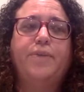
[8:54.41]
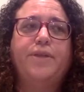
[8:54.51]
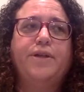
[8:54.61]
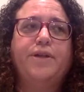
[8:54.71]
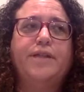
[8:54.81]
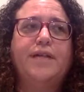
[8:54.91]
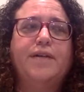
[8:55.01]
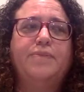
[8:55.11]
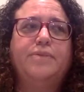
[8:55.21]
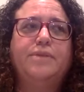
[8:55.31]
but there are
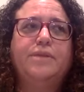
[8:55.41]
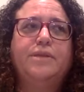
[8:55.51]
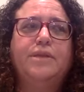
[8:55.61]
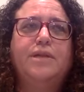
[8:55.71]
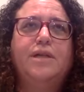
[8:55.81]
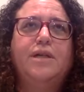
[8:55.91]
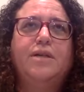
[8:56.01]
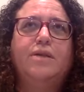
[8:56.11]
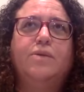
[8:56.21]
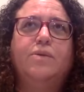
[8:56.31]
times
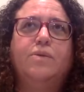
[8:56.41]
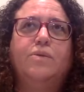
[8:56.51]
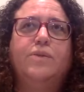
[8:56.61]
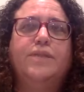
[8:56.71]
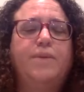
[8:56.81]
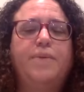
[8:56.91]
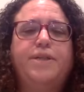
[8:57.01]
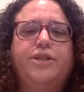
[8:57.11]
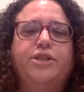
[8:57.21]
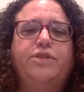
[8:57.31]
when sometimes
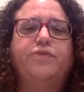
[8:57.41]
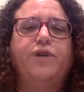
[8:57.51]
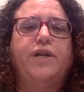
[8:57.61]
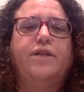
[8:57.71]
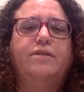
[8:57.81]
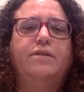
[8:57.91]
it's just a front.